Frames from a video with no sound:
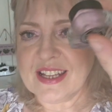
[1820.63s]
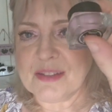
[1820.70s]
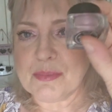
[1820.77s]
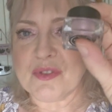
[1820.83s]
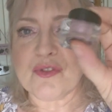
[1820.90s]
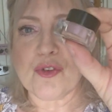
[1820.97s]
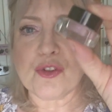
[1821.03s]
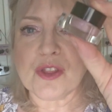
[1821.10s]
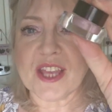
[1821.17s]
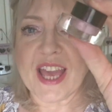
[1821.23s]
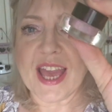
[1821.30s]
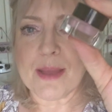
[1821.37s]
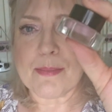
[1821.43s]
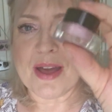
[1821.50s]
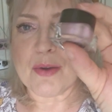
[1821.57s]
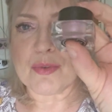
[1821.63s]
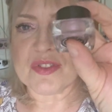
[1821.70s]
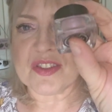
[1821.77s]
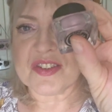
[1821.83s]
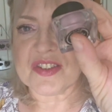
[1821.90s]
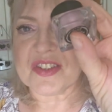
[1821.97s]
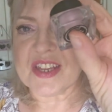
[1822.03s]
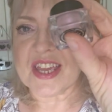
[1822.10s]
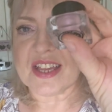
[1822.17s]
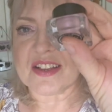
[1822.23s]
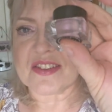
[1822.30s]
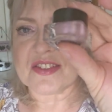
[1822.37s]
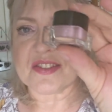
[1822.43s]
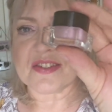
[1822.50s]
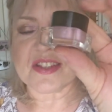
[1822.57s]
before they came out with the
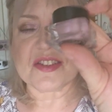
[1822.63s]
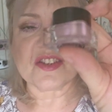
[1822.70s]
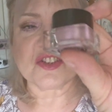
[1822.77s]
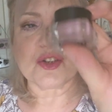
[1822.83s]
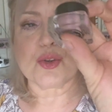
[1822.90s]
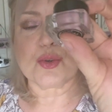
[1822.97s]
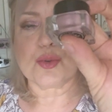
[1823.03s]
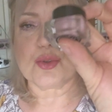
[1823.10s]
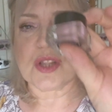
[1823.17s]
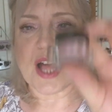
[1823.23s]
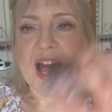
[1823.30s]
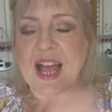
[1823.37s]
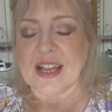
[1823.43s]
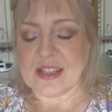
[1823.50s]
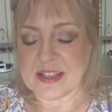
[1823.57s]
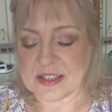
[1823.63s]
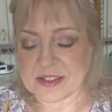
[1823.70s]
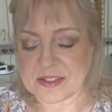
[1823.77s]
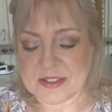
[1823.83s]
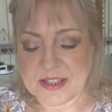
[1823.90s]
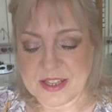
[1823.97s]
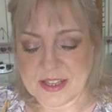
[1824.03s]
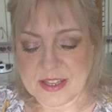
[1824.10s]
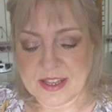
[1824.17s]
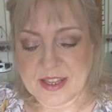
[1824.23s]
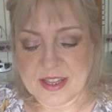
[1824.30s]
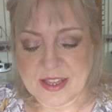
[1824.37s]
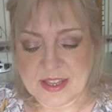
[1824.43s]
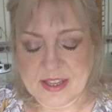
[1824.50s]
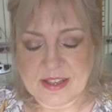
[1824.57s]
sticks? This is cool lilac.
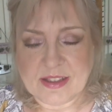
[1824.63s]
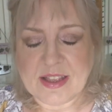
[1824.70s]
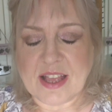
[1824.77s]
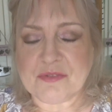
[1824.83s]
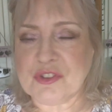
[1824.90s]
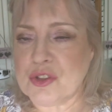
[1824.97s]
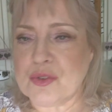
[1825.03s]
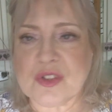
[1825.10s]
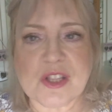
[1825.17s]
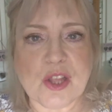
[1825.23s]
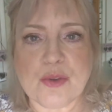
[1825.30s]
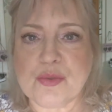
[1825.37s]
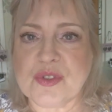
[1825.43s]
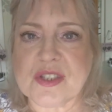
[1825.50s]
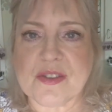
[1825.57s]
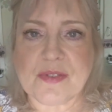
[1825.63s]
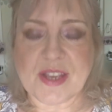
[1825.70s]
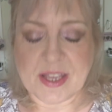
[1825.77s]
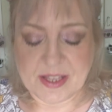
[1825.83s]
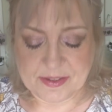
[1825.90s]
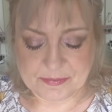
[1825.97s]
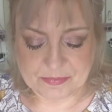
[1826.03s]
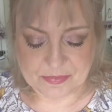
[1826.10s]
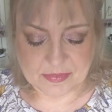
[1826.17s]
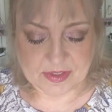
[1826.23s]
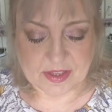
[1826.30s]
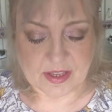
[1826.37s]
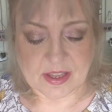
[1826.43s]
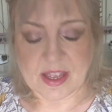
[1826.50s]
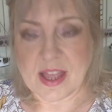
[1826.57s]
I've used loads of it,
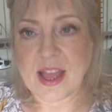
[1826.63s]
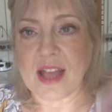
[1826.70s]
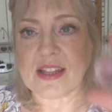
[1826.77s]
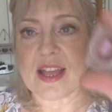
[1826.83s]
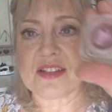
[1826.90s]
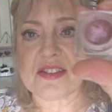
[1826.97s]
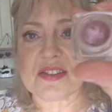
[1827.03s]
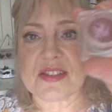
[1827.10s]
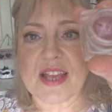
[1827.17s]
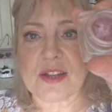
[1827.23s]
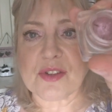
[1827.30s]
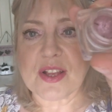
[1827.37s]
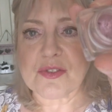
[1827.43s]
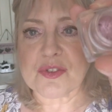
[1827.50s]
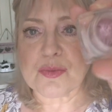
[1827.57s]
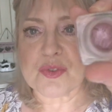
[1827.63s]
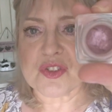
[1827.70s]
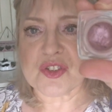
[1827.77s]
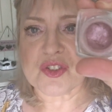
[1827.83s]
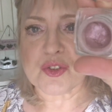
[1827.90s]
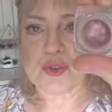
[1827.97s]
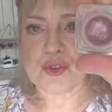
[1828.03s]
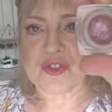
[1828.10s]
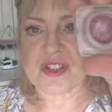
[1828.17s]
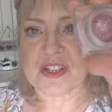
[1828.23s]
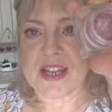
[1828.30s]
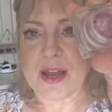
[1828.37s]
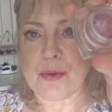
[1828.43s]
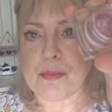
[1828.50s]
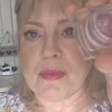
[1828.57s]
and as I said, as I was
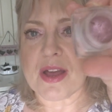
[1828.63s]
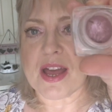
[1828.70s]
sorting out